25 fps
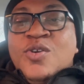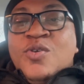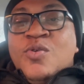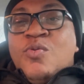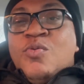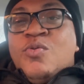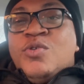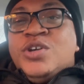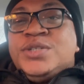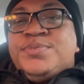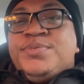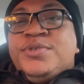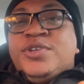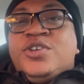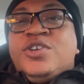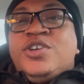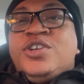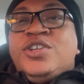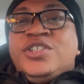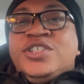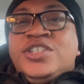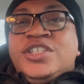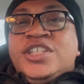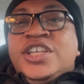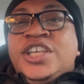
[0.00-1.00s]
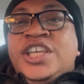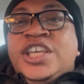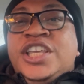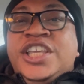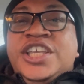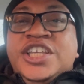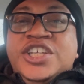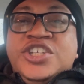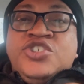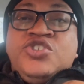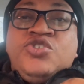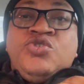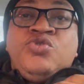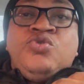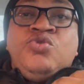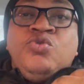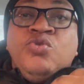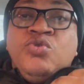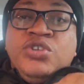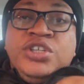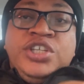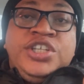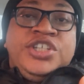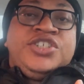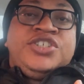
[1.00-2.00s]
was because he
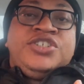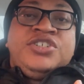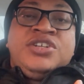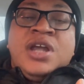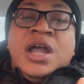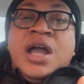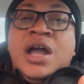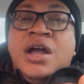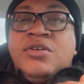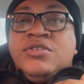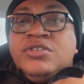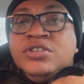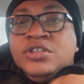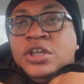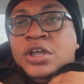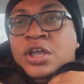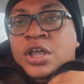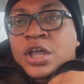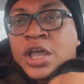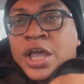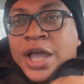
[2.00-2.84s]
stood his ground